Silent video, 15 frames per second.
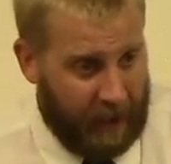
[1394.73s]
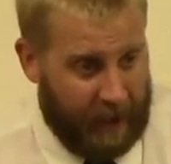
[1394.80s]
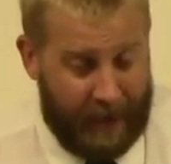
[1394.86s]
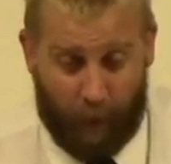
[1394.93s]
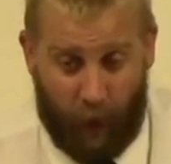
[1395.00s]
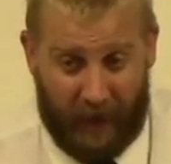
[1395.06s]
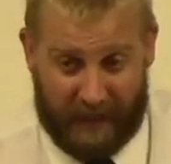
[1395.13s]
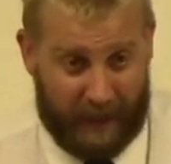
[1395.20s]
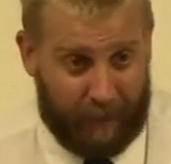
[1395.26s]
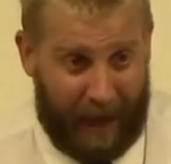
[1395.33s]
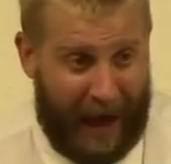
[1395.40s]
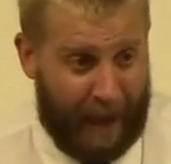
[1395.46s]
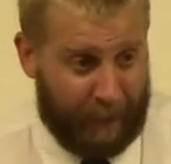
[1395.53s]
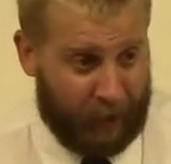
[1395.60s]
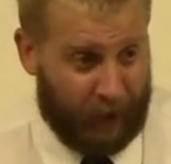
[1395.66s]
It wasn't
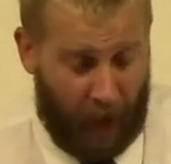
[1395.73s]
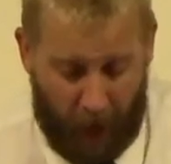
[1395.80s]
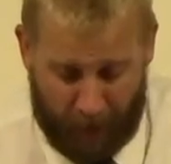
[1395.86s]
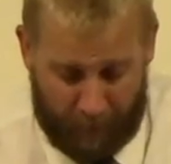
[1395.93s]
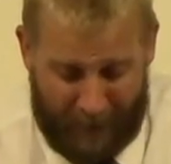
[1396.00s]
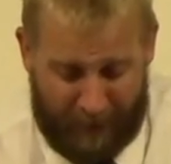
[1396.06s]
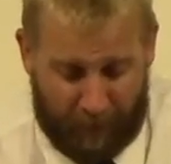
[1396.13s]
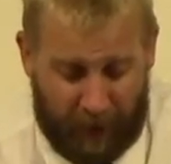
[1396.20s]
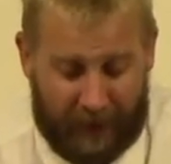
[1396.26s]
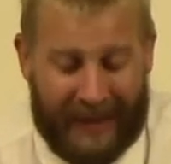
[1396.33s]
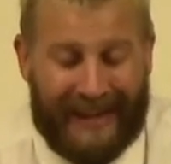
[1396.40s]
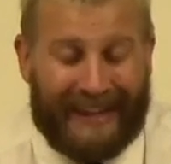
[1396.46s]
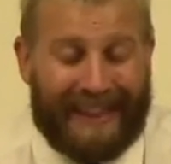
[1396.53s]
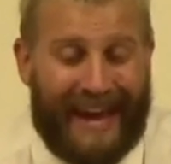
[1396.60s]
popular. All the people, look,